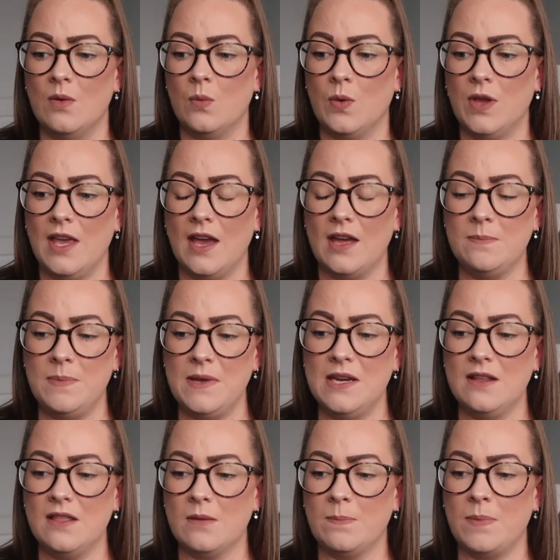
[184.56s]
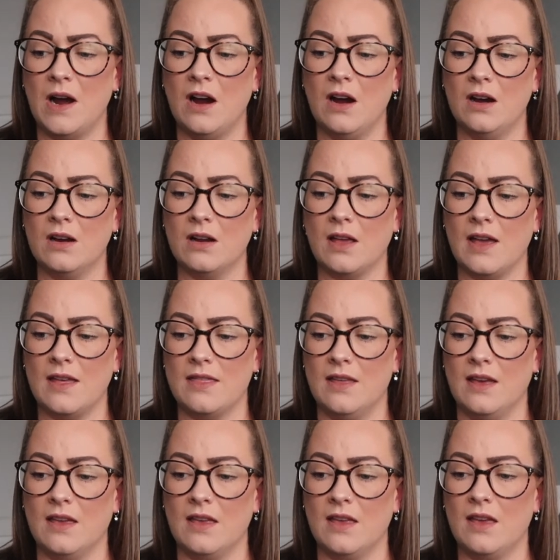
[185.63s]
we had been at the park, I
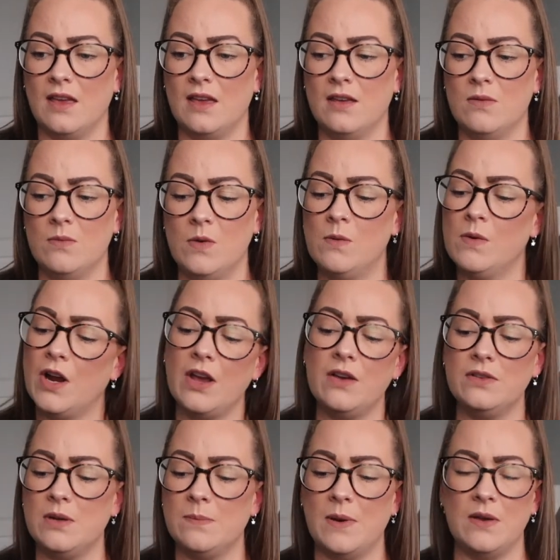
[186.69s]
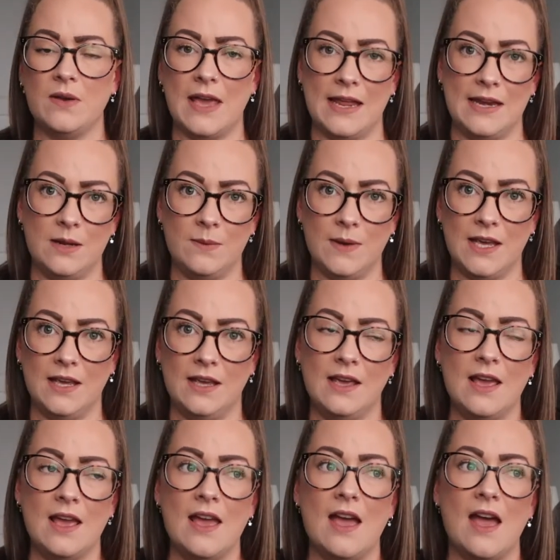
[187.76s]
think. We were out and about anyway,
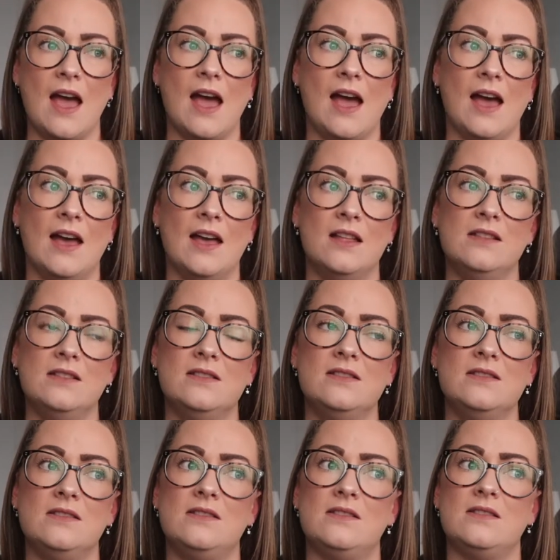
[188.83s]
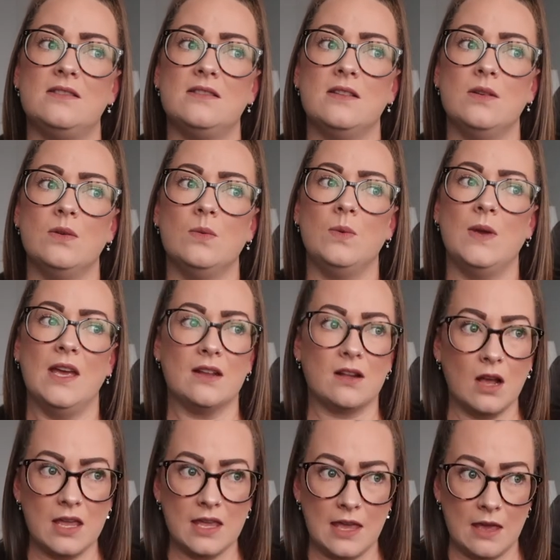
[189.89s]
and we had
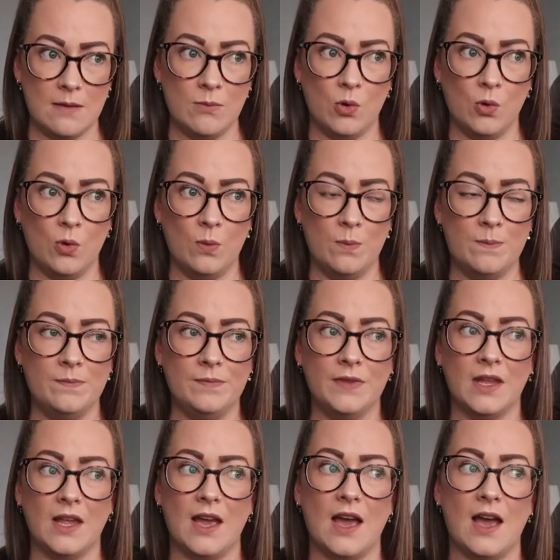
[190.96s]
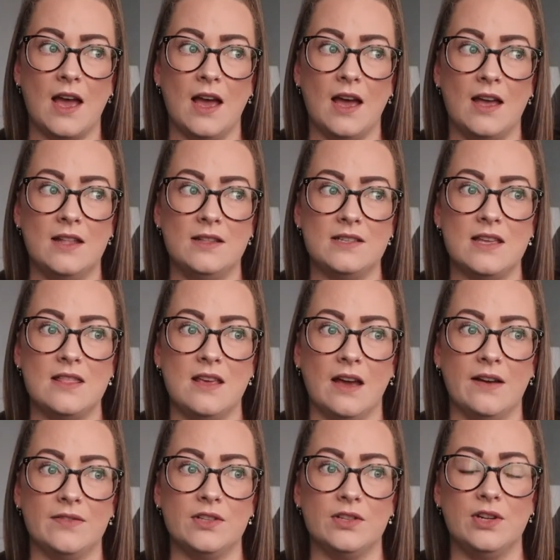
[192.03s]
came home, and in the
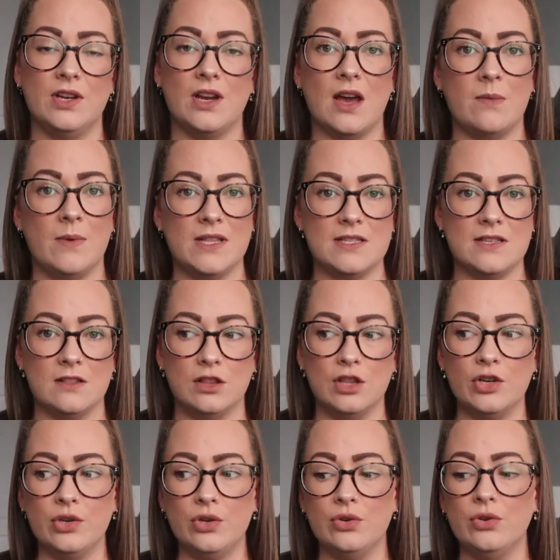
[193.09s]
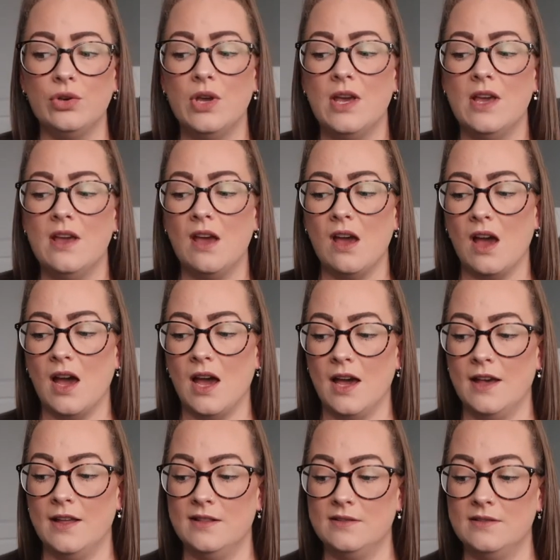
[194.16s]
afternoon I went to the loo
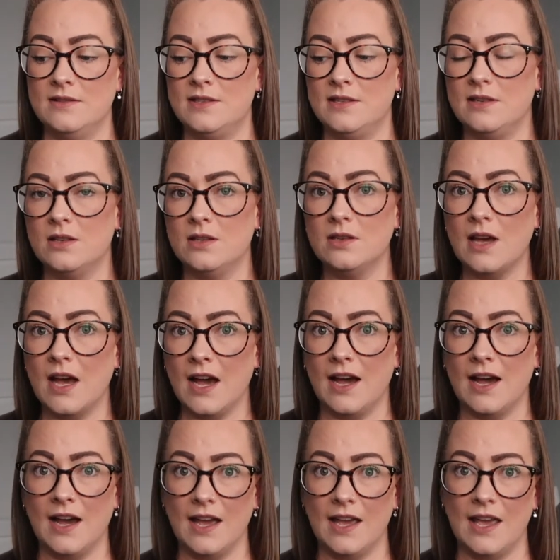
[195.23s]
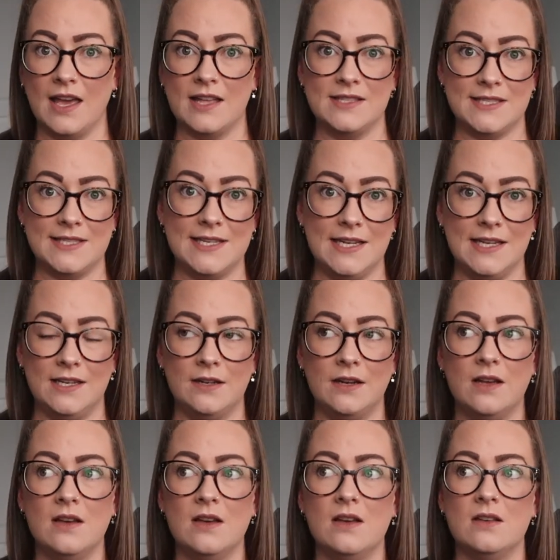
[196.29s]
and I had
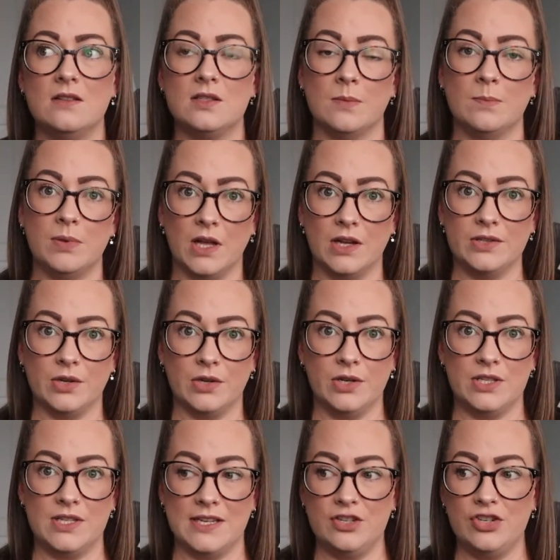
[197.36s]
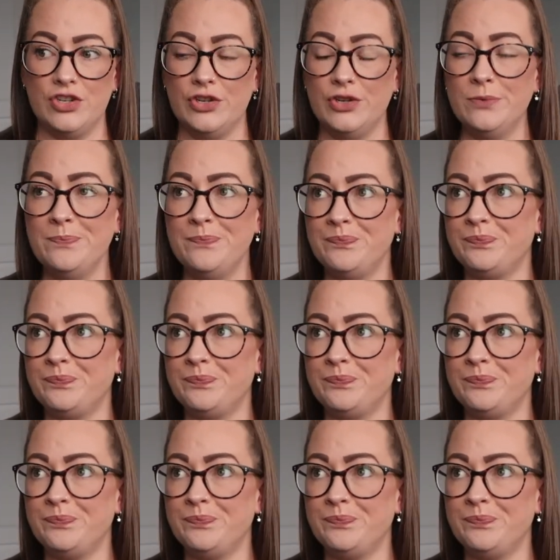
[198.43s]
seen some blood on a tissue.